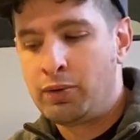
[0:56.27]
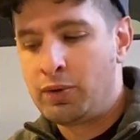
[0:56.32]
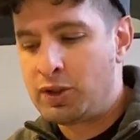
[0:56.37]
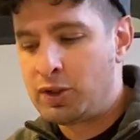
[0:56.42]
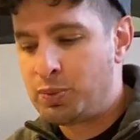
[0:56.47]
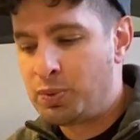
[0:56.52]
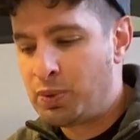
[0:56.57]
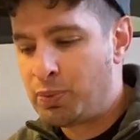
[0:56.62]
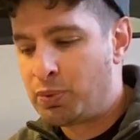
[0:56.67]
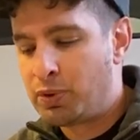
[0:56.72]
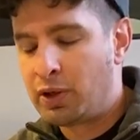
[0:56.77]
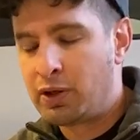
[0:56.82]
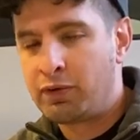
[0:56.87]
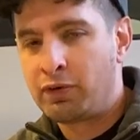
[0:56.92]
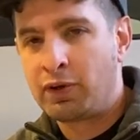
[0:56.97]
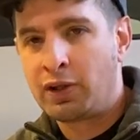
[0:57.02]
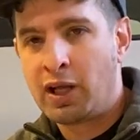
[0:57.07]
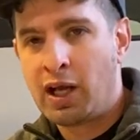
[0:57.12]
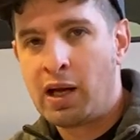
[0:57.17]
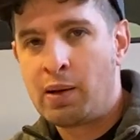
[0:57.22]
It's been pretty
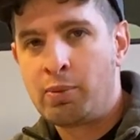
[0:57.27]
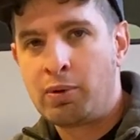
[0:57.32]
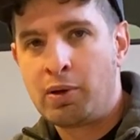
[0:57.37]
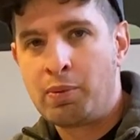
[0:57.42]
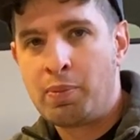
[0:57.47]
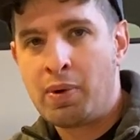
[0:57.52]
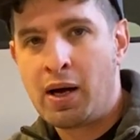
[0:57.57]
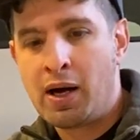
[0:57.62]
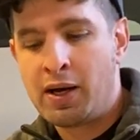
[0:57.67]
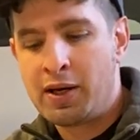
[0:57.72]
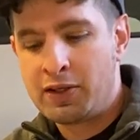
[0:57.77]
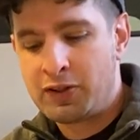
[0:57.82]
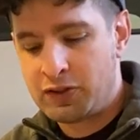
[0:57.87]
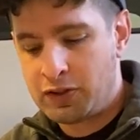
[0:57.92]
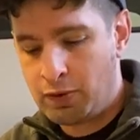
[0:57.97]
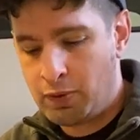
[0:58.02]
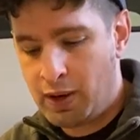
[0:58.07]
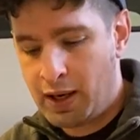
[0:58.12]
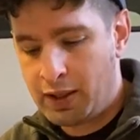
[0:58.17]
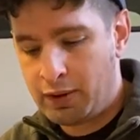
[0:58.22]
reliable about it,
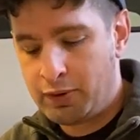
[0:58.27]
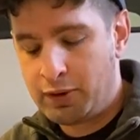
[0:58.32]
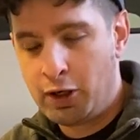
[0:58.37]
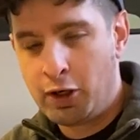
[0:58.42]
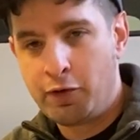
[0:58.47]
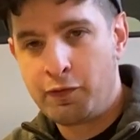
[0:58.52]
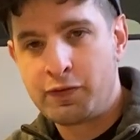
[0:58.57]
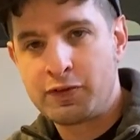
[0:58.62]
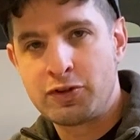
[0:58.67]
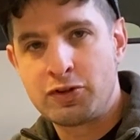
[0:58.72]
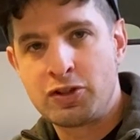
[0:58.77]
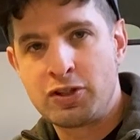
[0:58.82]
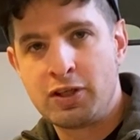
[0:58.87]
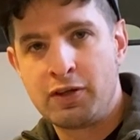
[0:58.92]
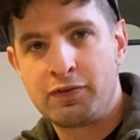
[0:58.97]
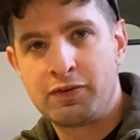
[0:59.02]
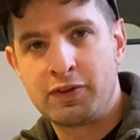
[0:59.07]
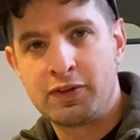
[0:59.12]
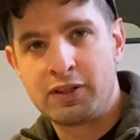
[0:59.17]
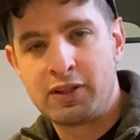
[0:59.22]
so I don't know if it's a
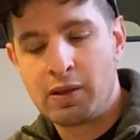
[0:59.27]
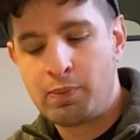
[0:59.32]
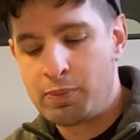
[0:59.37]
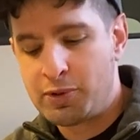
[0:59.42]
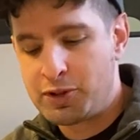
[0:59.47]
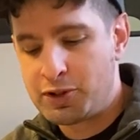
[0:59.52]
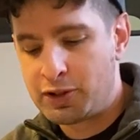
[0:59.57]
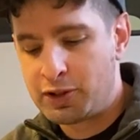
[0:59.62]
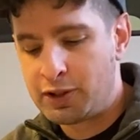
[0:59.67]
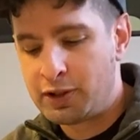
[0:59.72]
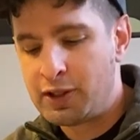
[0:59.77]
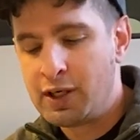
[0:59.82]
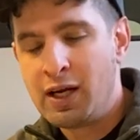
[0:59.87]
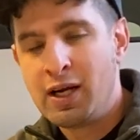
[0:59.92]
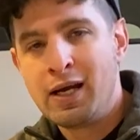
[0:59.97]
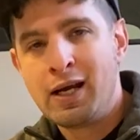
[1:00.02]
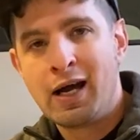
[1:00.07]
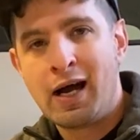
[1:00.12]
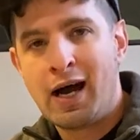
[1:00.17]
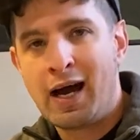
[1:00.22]
shift in temperature.
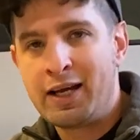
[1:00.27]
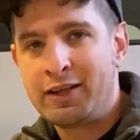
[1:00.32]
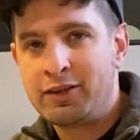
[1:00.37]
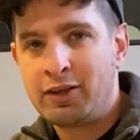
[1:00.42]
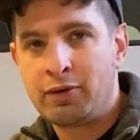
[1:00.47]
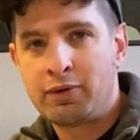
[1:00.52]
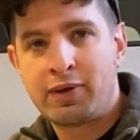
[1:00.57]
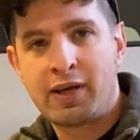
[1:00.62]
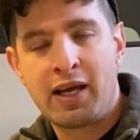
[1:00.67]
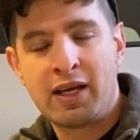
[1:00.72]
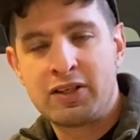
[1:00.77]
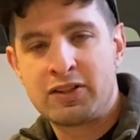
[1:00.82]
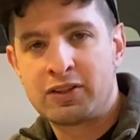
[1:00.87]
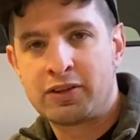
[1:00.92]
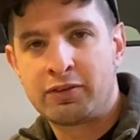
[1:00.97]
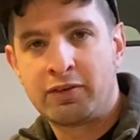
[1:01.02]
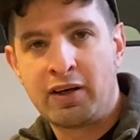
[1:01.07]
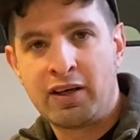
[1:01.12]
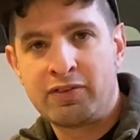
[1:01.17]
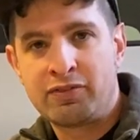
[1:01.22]
I don't case the
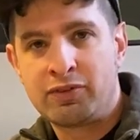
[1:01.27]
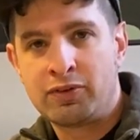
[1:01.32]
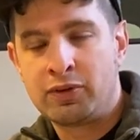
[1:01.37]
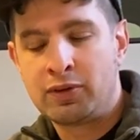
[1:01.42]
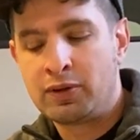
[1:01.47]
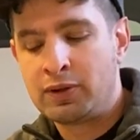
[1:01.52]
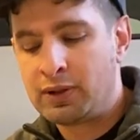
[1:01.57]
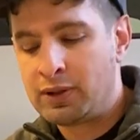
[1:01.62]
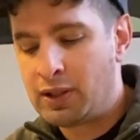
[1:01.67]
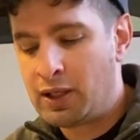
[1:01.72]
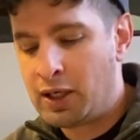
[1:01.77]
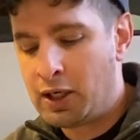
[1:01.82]
rifle,